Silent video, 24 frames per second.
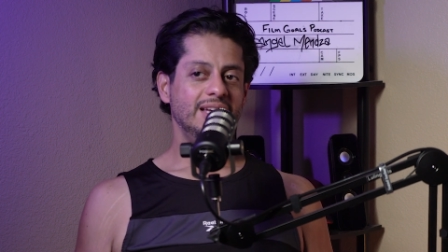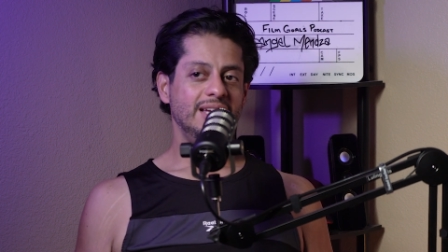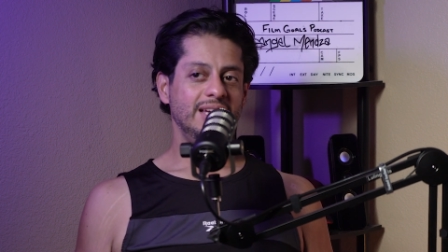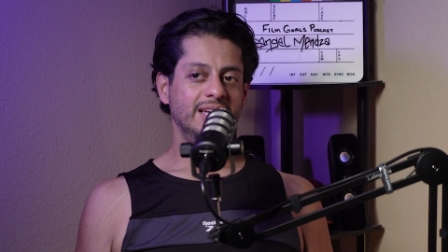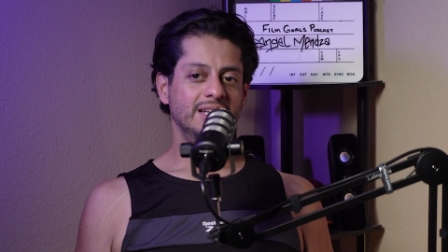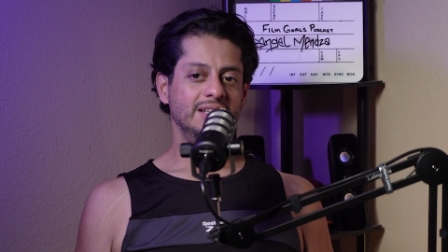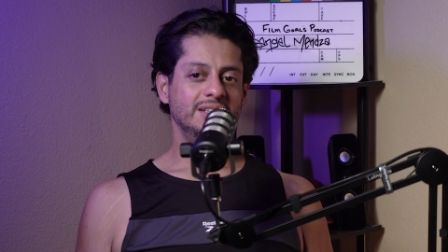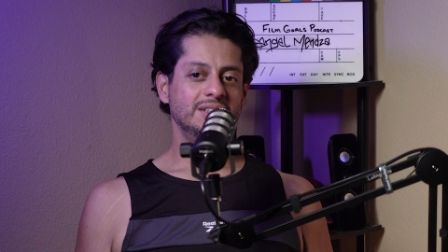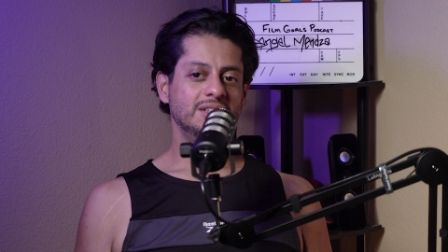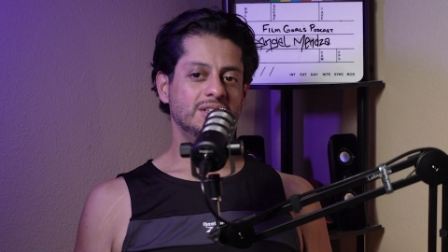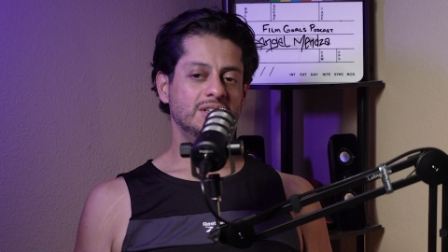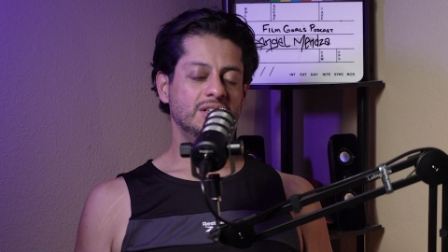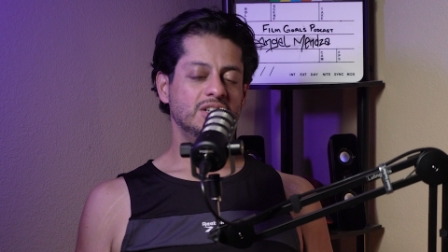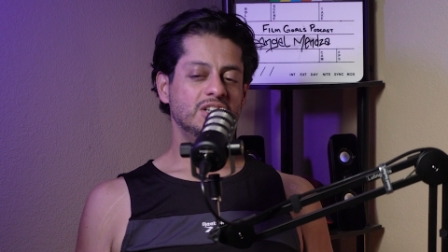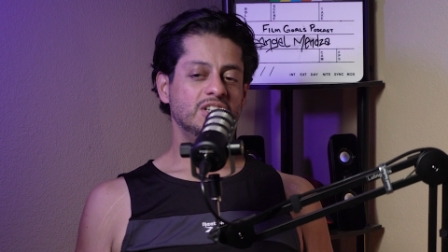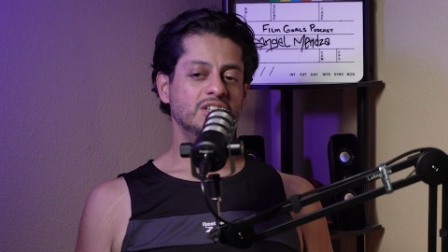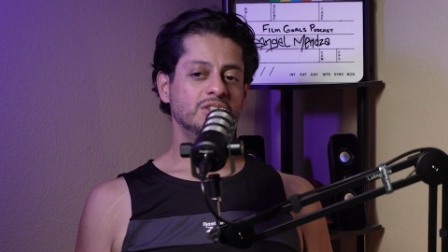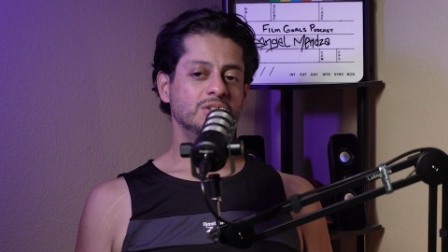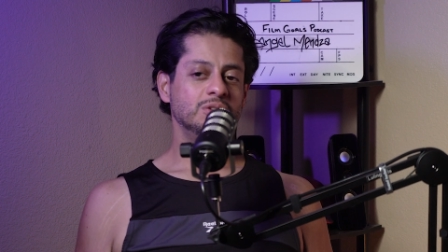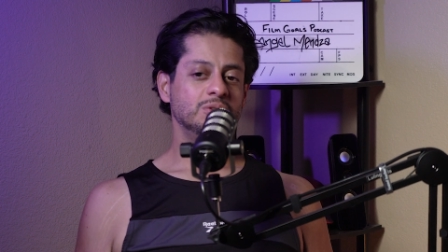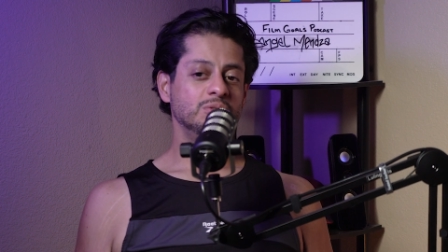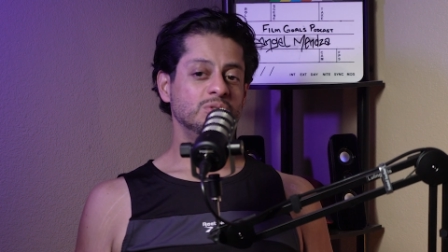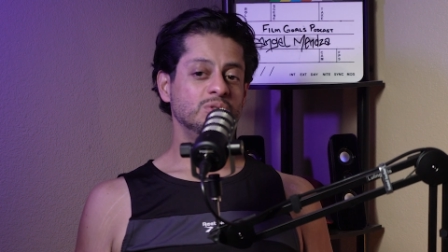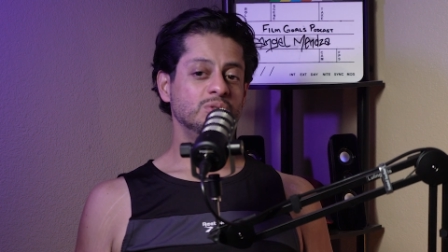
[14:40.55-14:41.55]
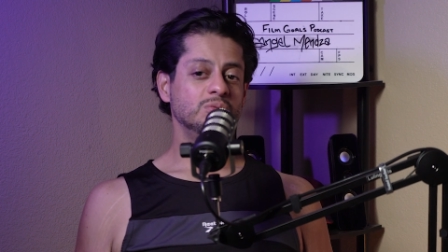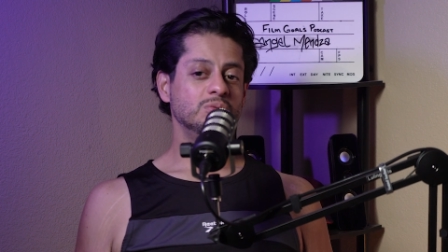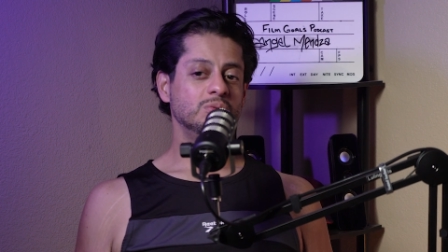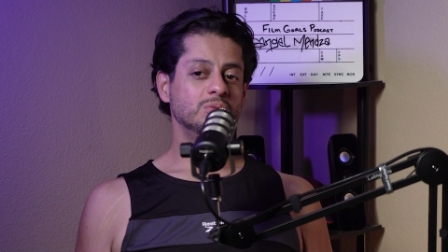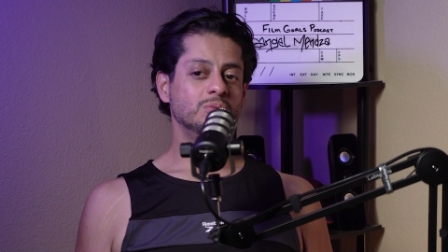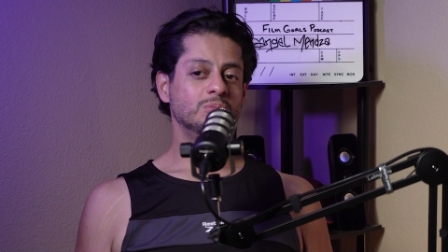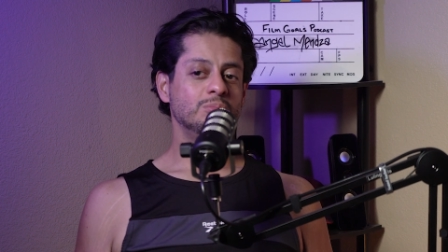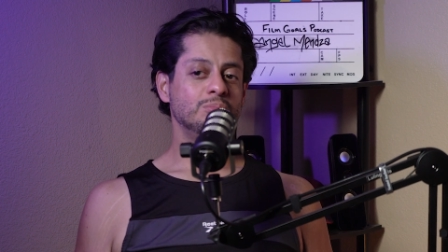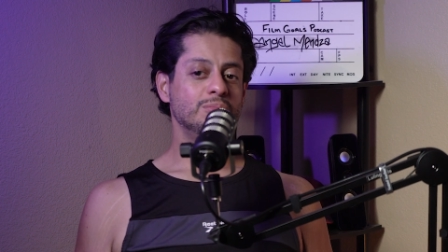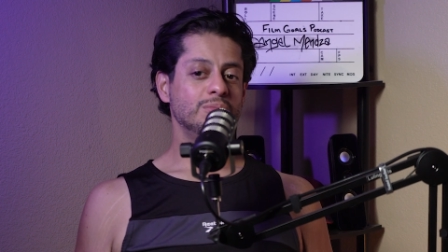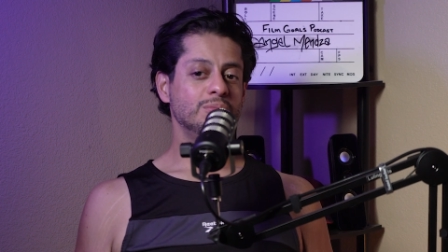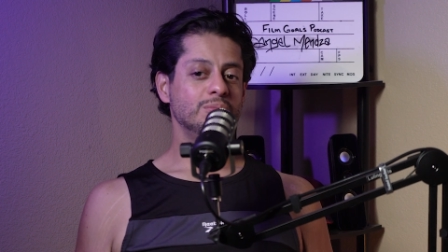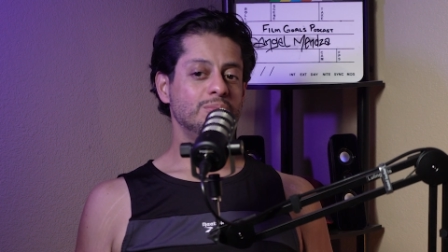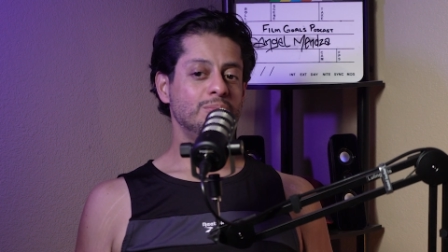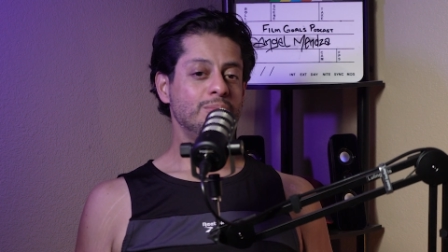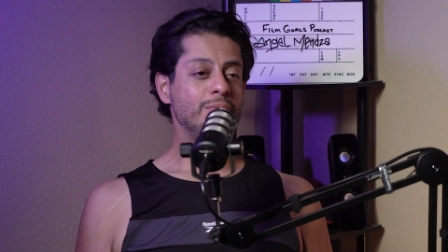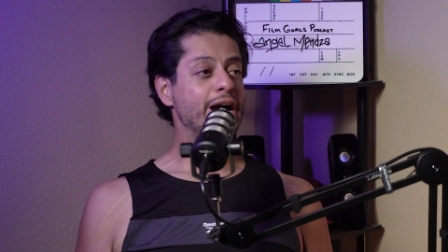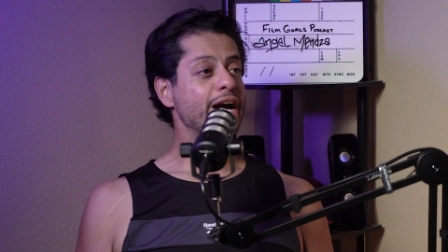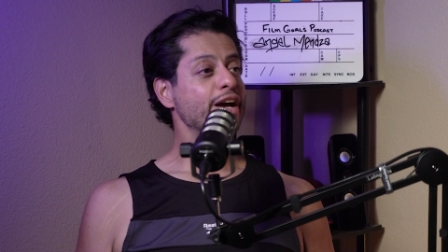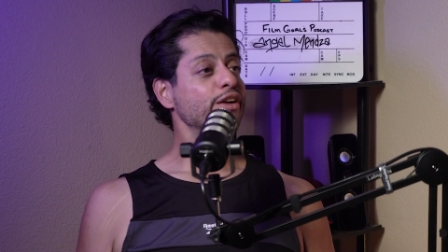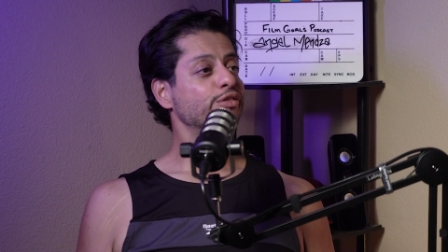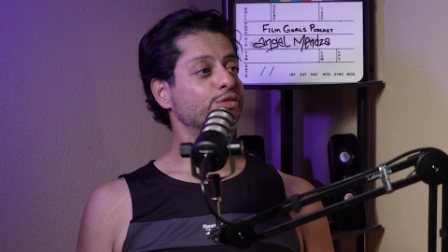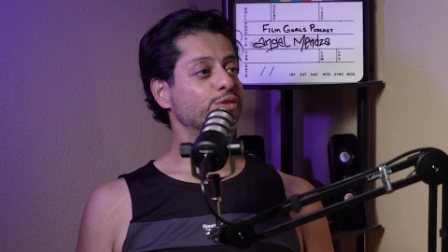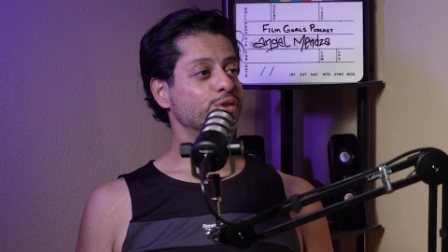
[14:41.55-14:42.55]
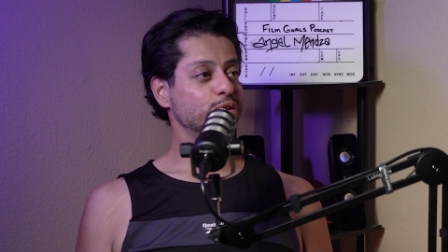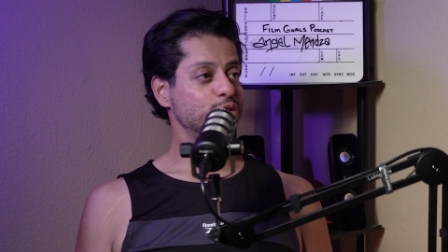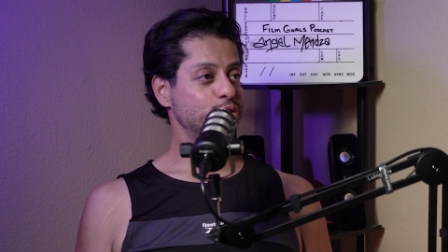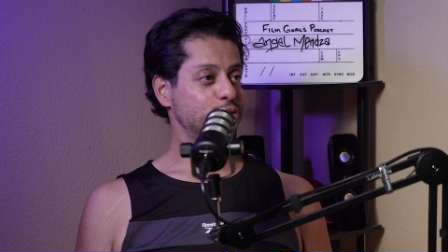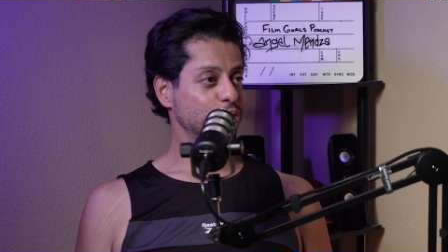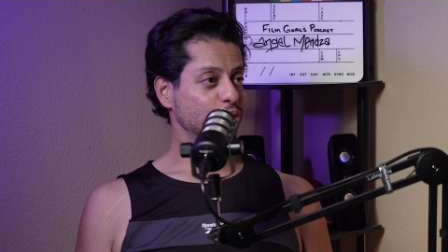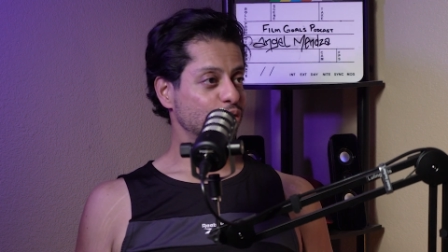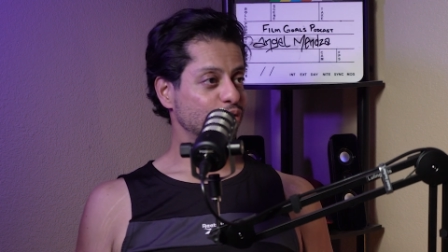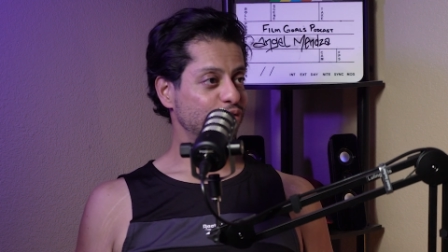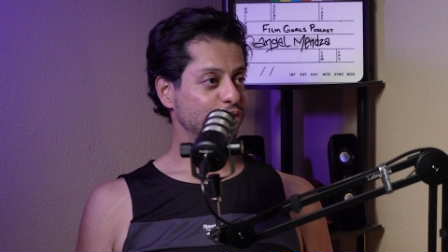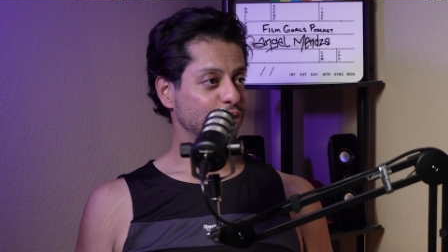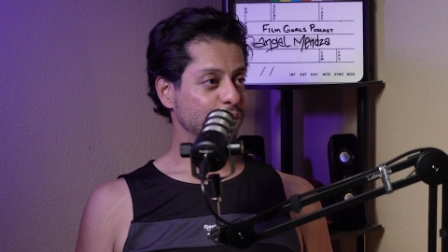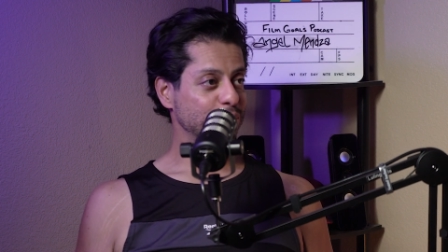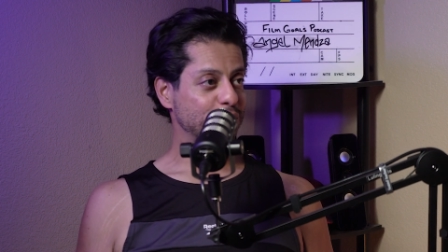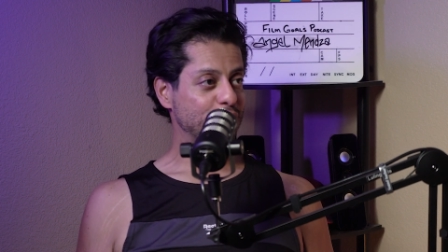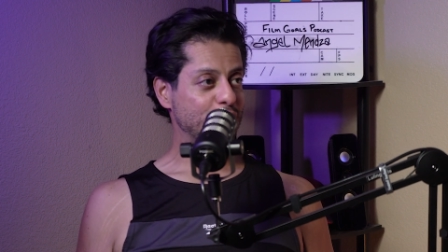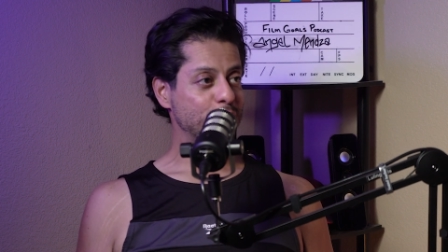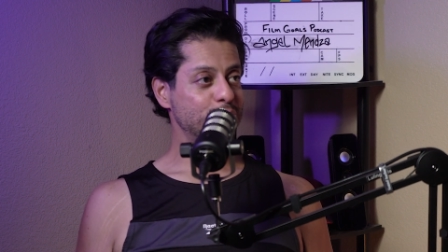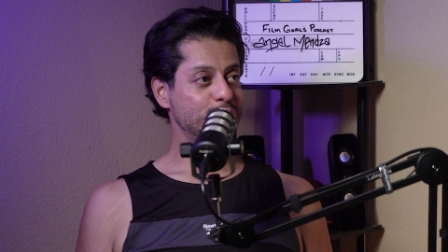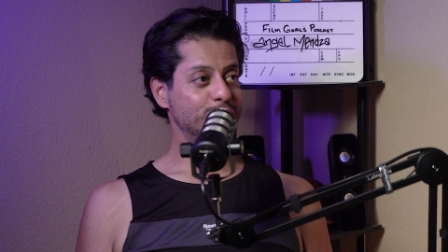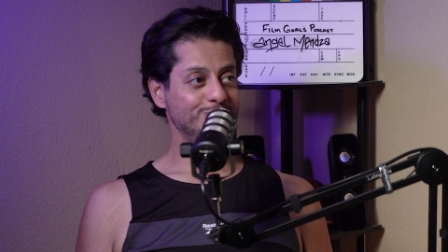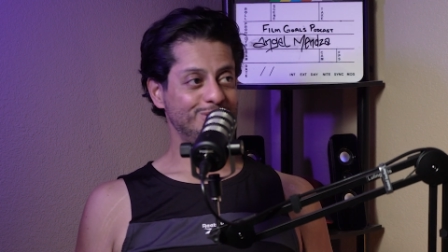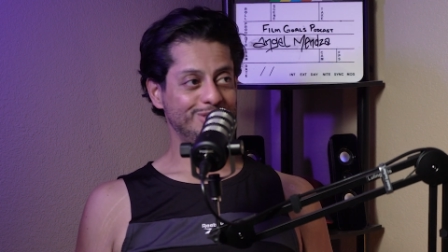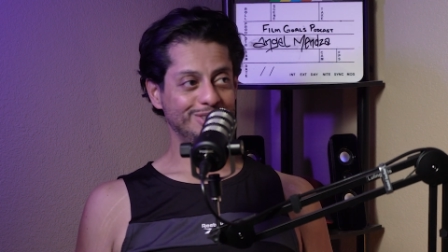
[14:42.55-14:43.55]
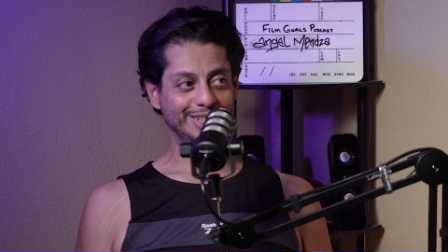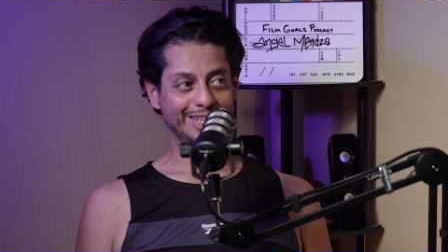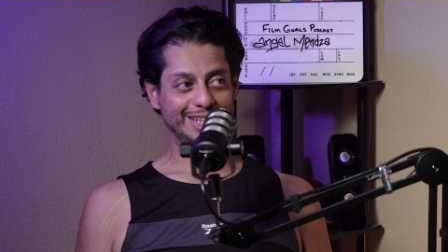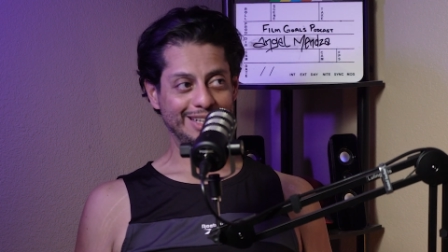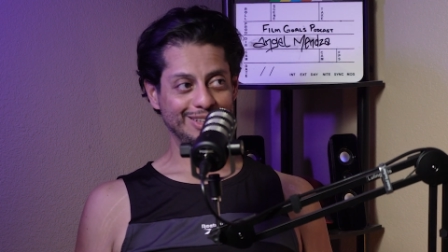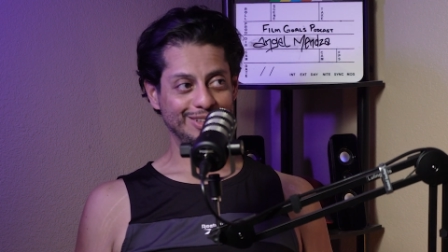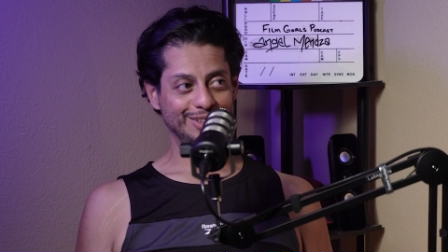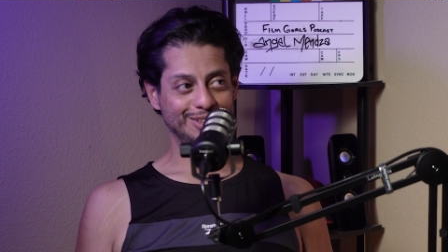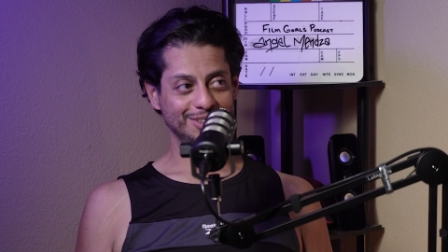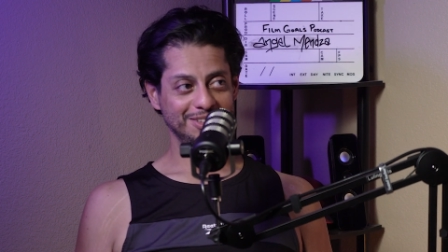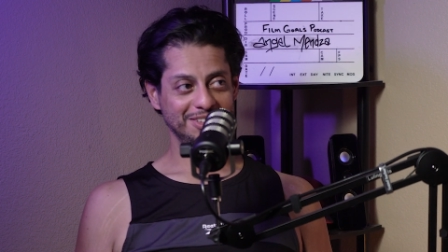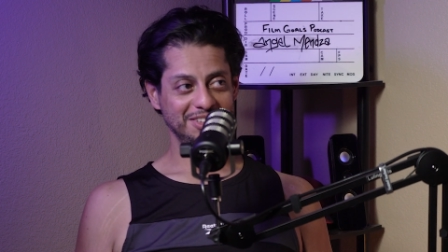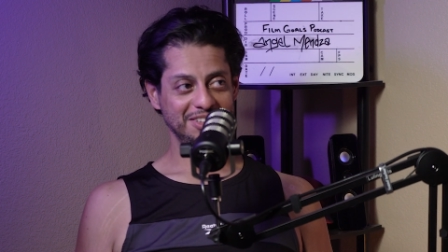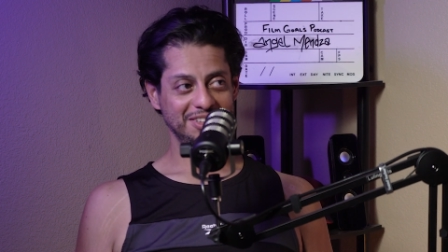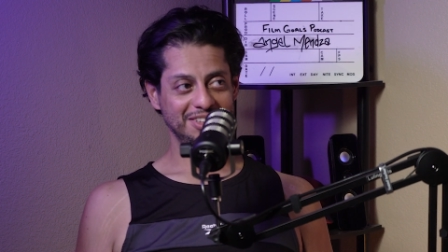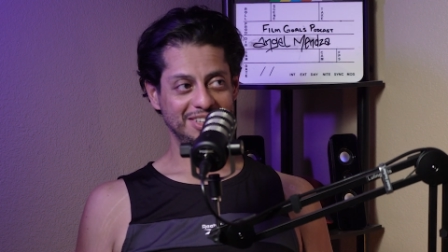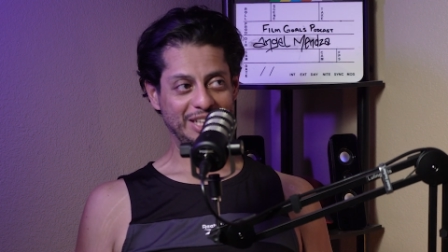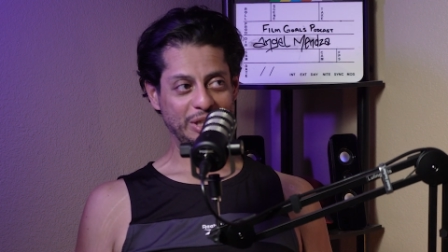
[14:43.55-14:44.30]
and my first short film that I put together.